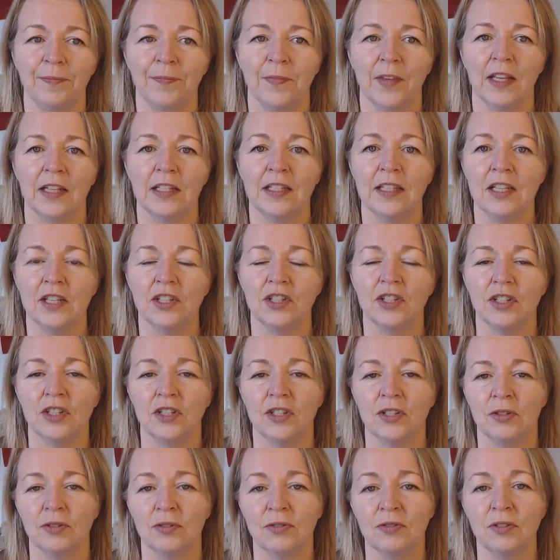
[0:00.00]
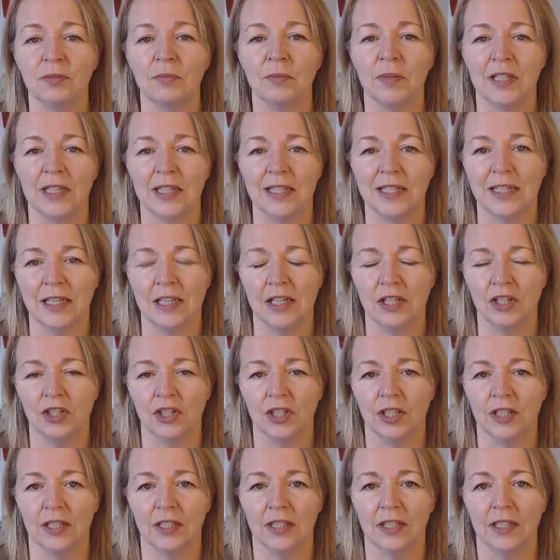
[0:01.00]
teaching children
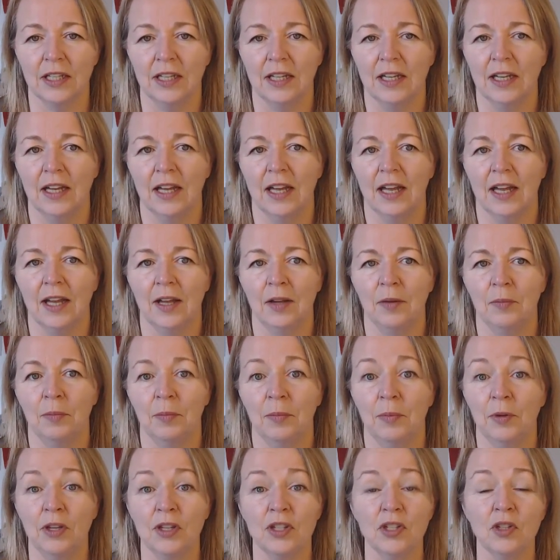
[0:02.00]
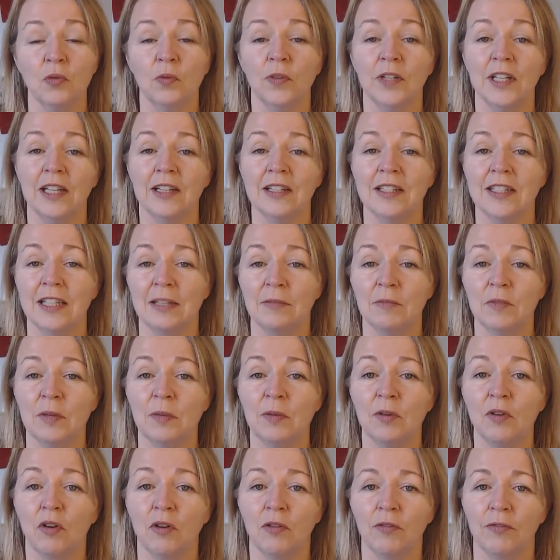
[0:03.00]
meditation because no one else seemed to
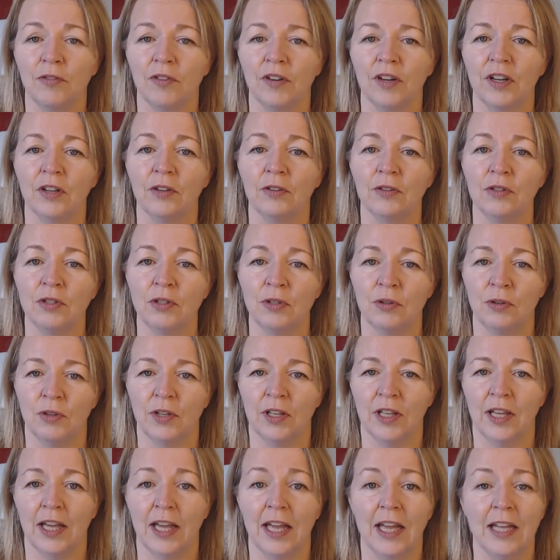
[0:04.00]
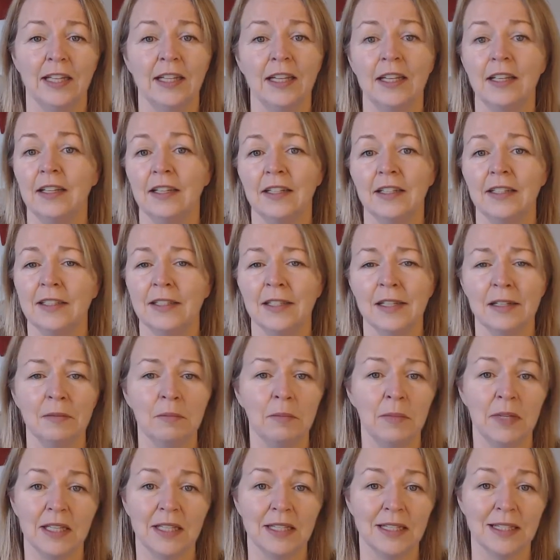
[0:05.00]
be offering or doing it, and it didn't
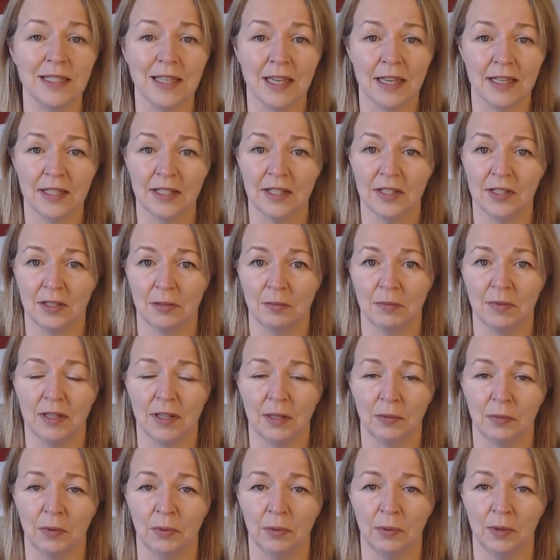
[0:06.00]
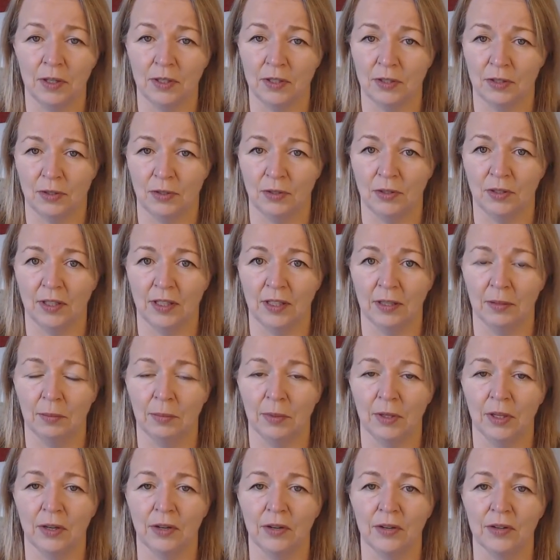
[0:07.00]
make sense to me that we weren't doing it,
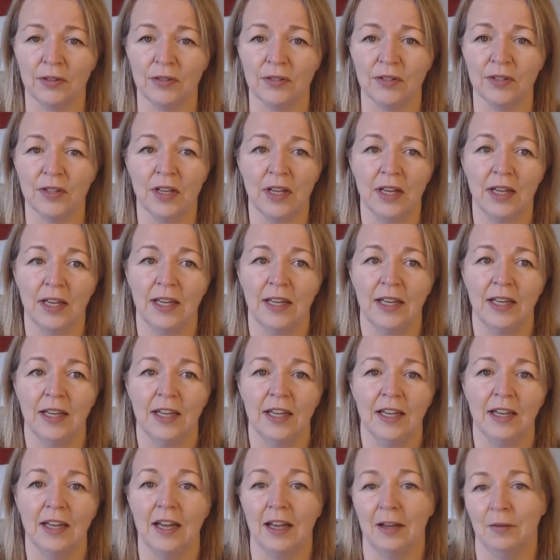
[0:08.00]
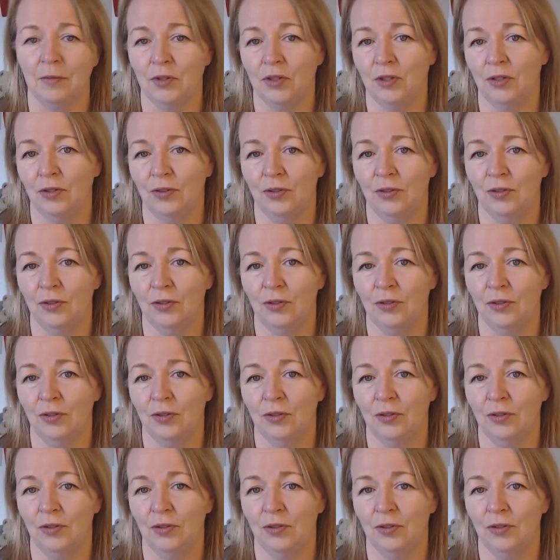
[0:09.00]
because I'm sure